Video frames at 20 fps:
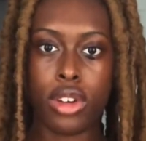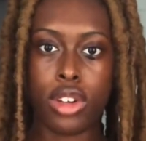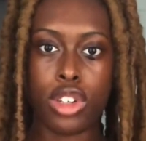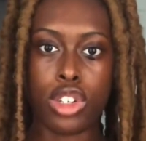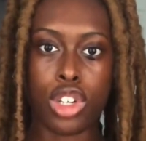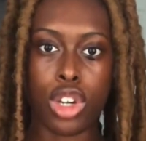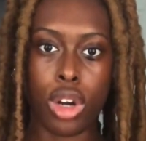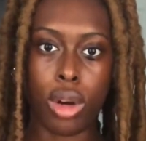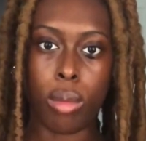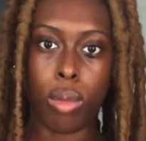
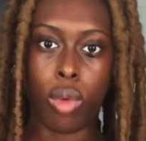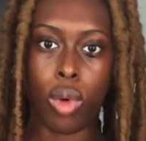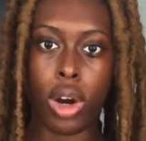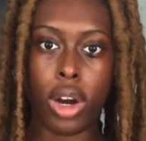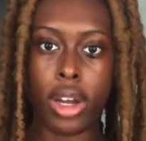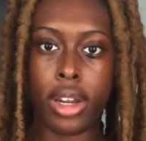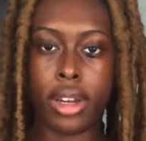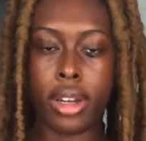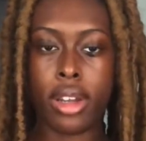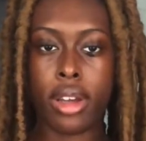term
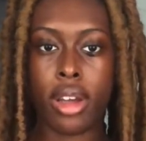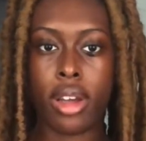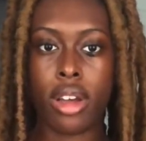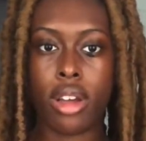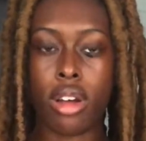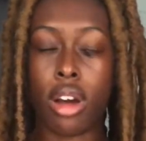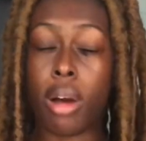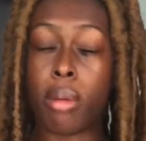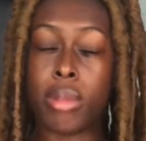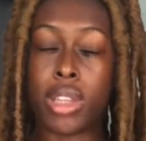one
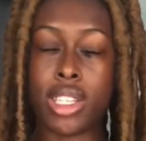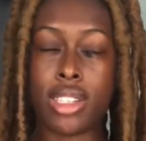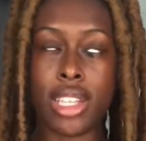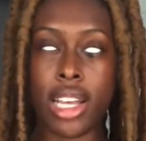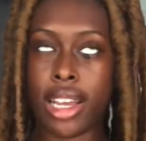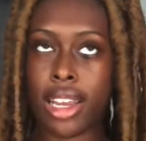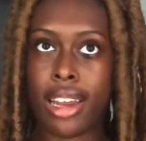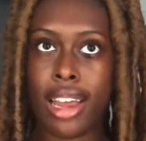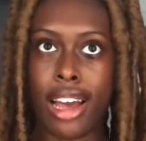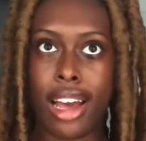um the
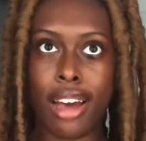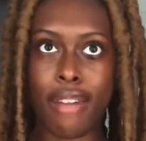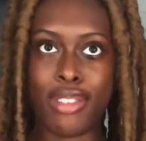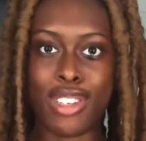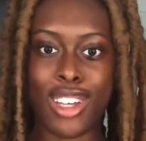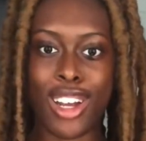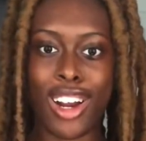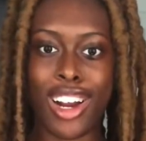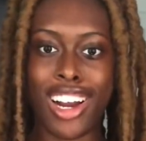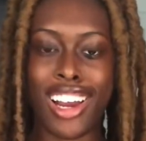second half
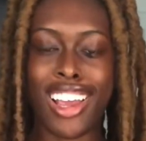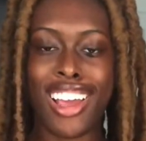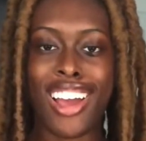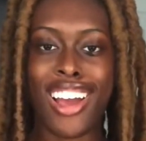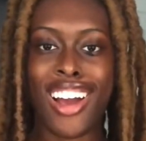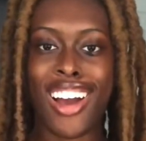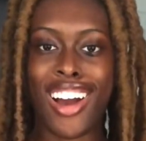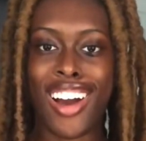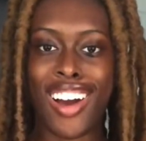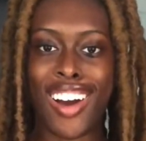sorry
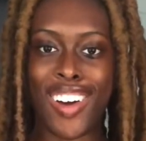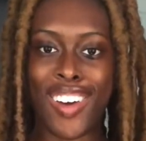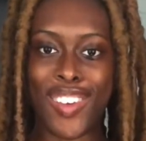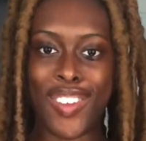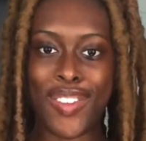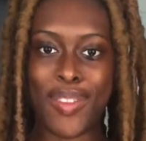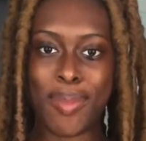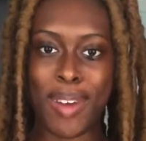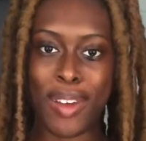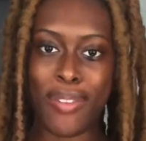of
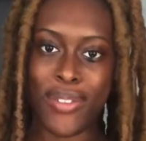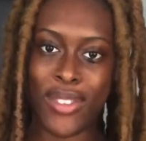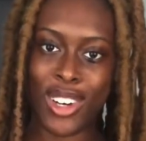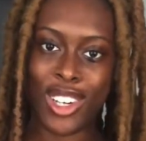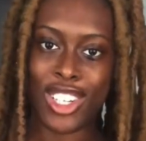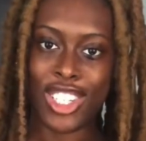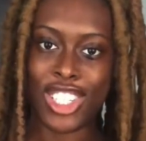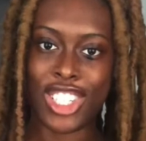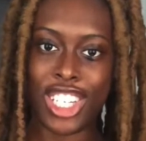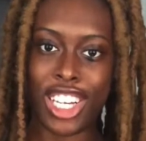my
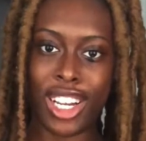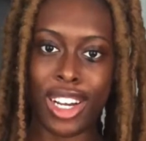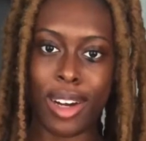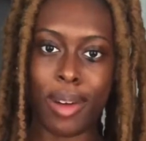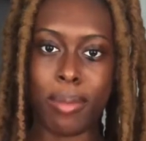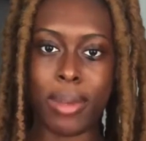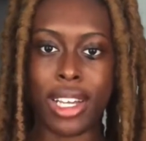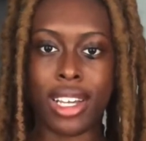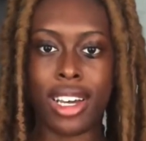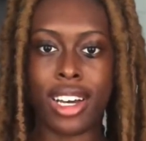first year
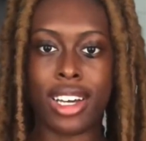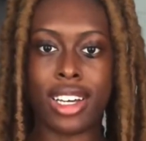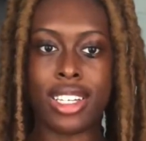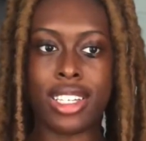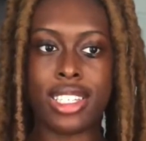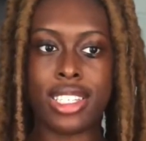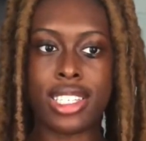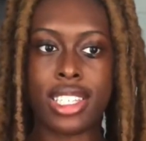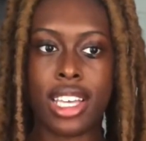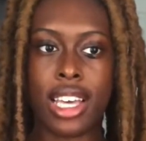
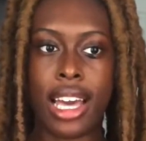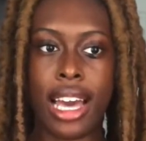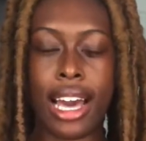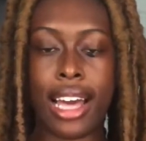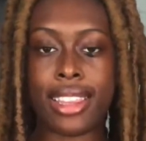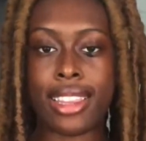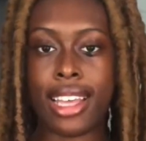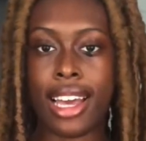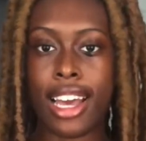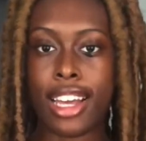because
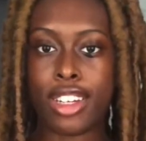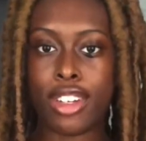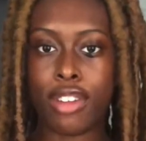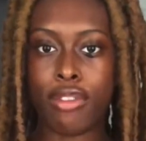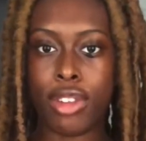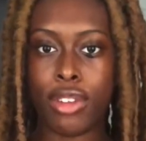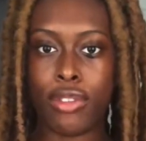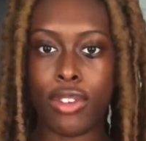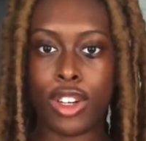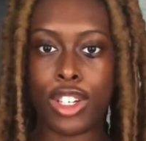at the end of
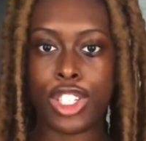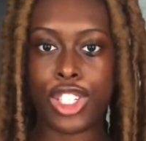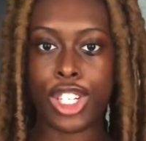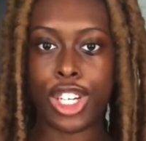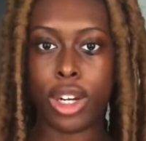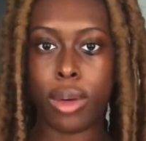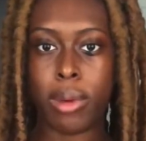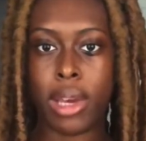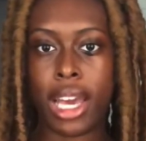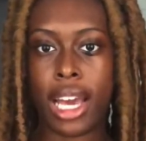the first
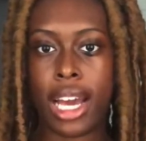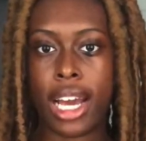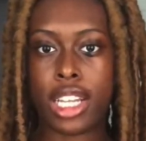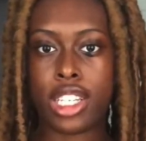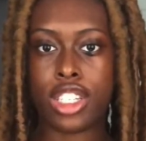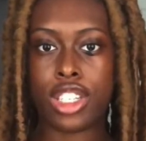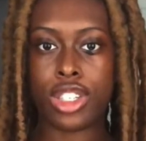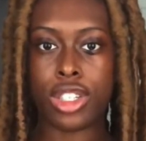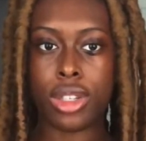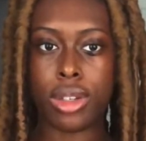year, we had
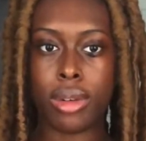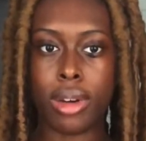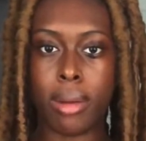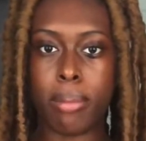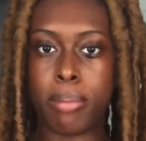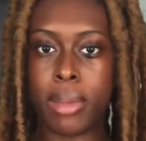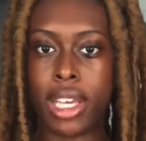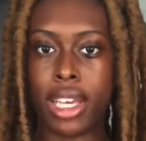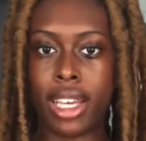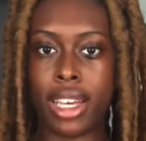to do a
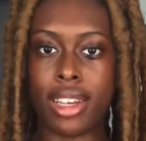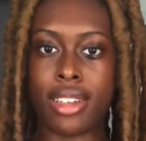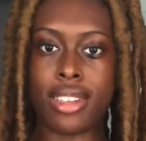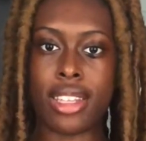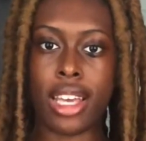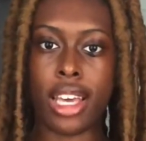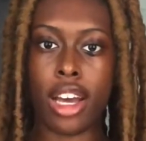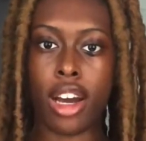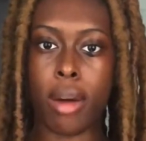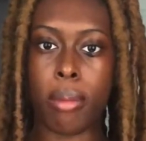big
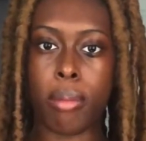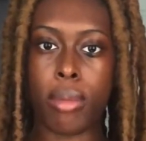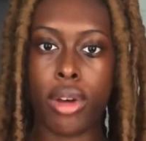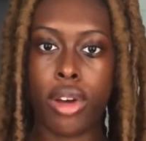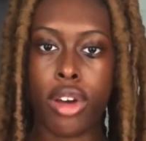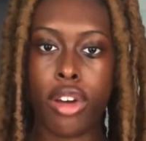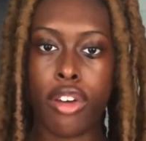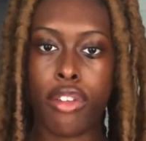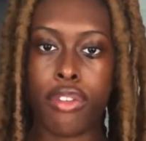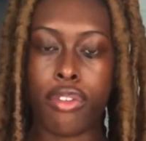exam
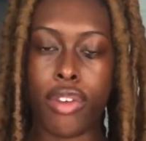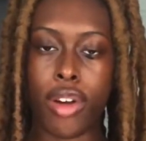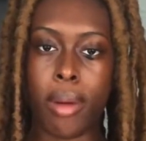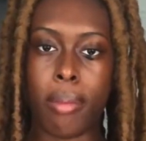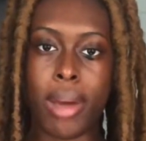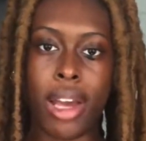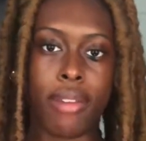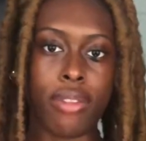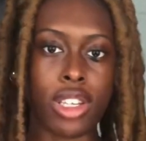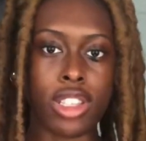from
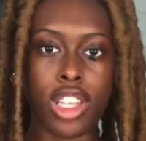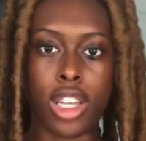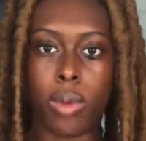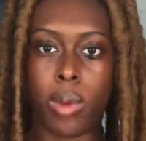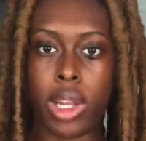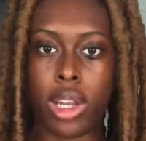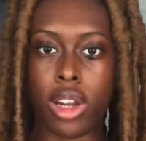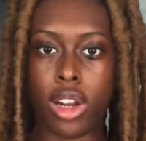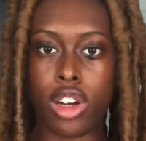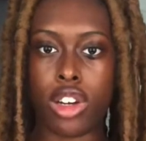everything we
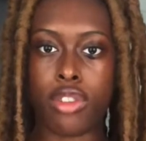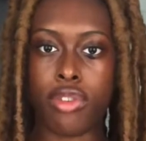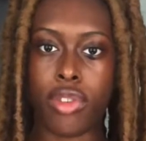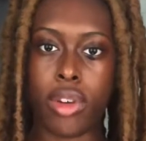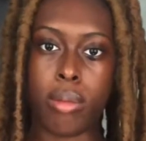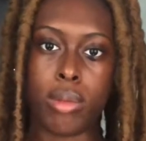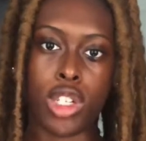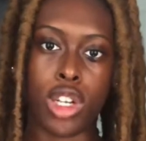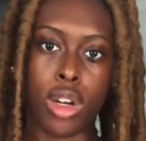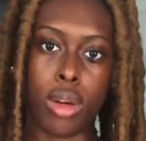learned
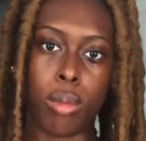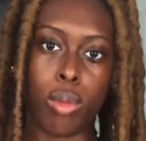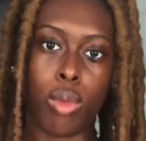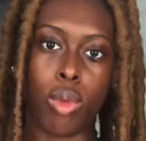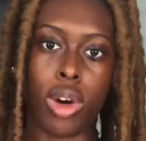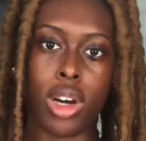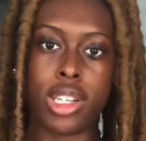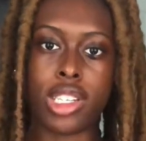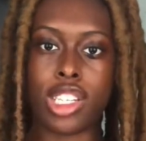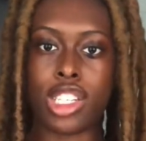from term
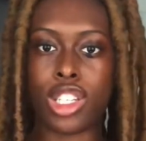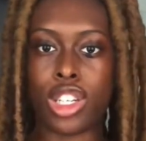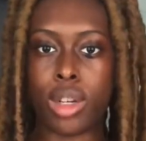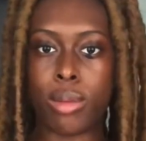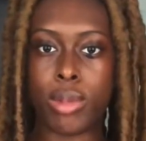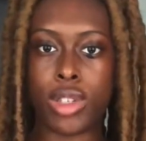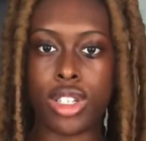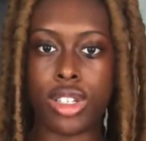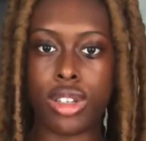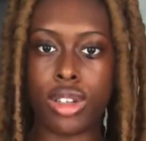one to term
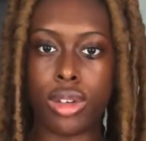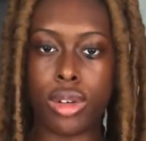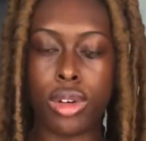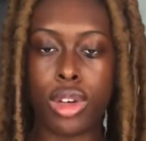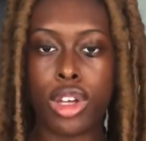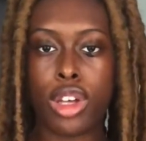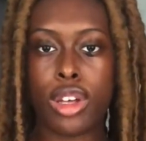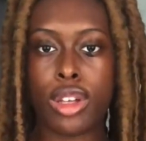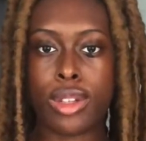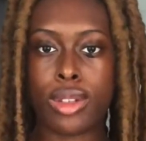two.
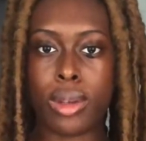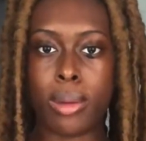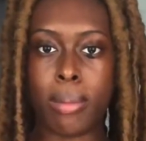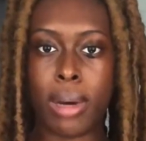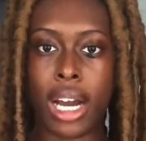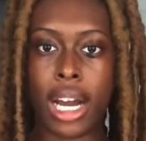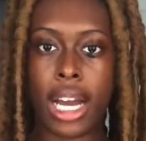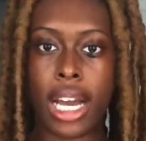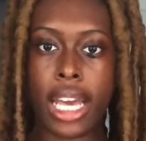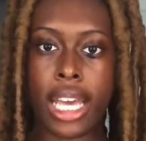So
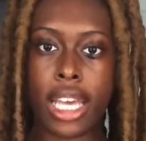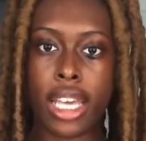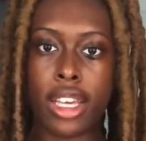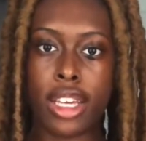by